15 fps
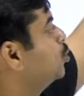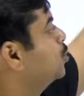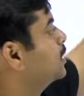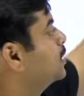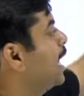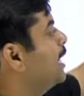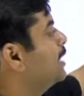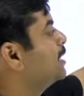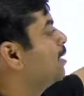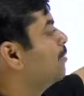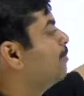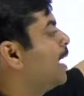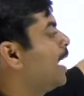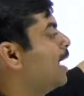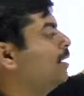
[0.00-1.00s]
two sides are
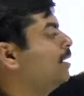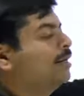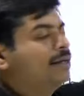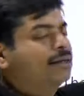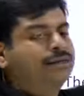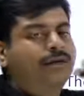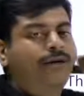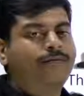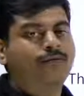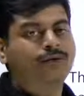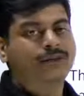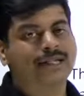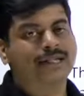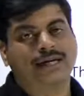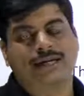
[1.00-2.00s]
parallel, it is enough to
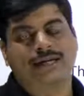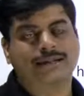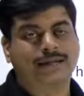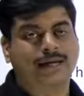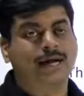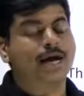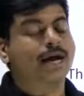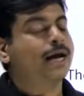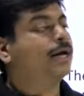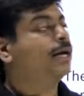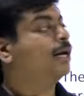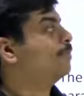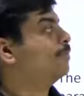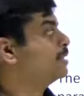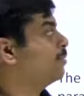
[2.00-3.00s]
say that it is a
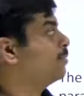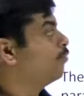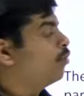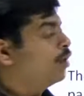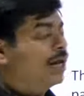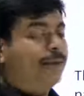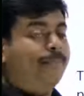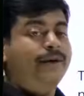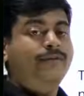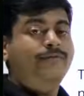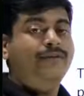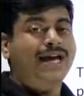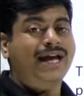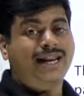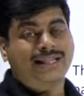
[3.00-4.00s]
trapezium. But what happens if
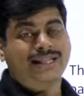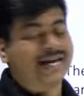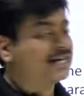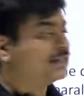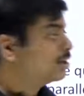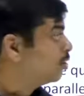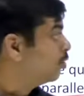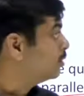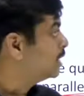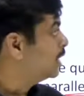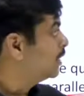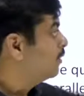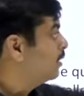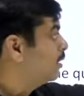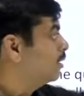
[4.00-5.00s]
the sides are also
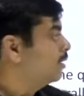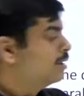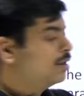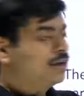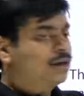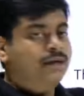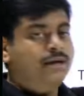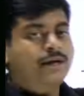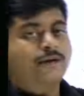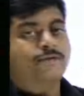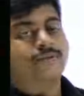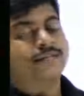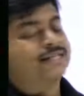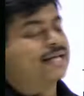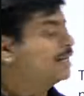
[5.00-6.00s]
equal? If
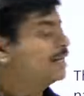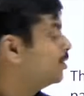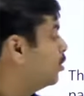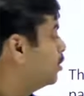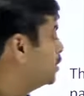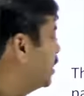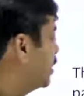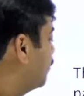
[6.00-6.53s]
the sides are also